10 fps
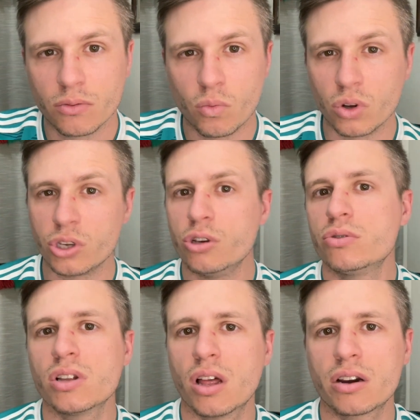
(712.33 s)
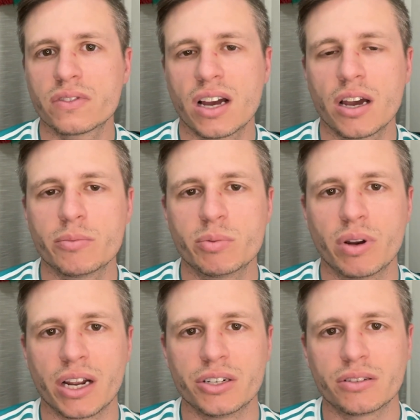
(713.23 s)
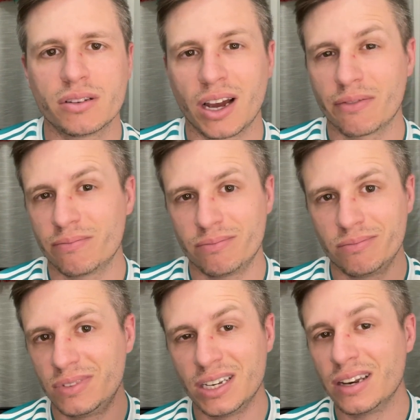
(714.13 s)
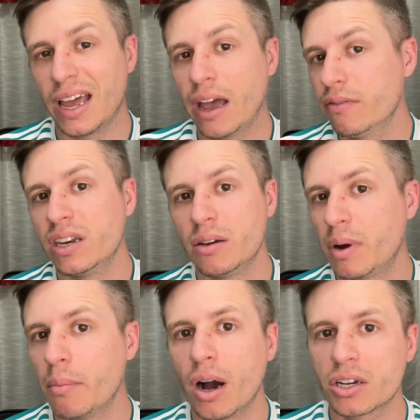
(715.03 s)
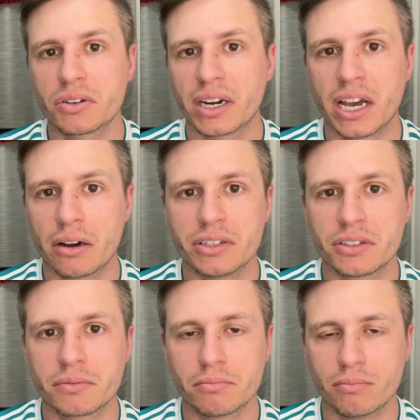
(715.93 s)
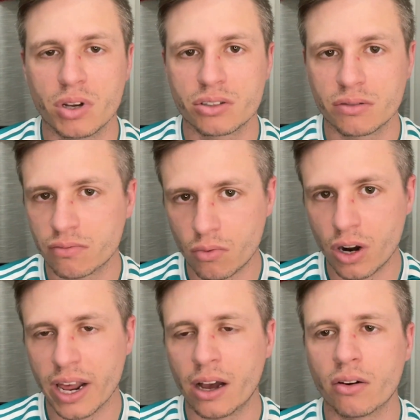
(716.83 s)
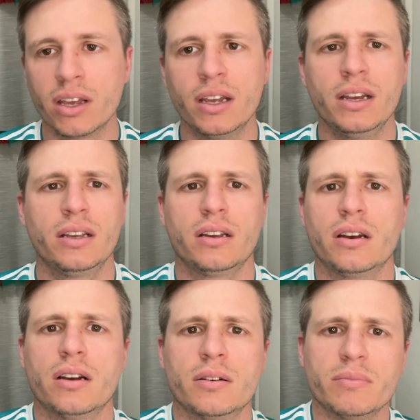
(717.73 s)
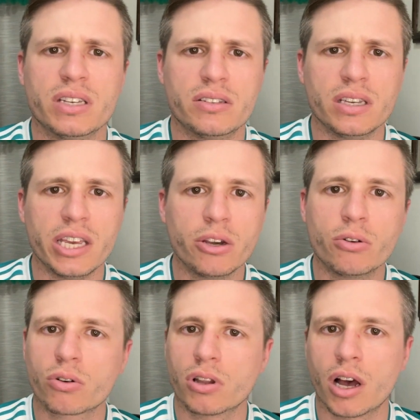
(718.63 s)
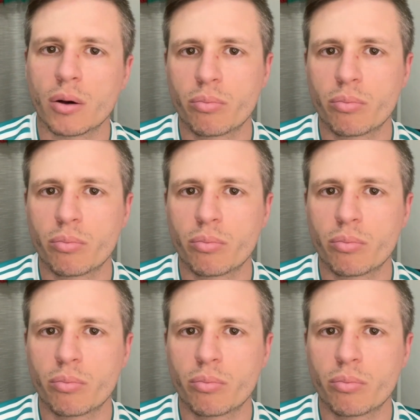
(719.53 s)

will use a lot of times, but I didn't have any in my box right now. I just must have run out. Is the Eagle Claw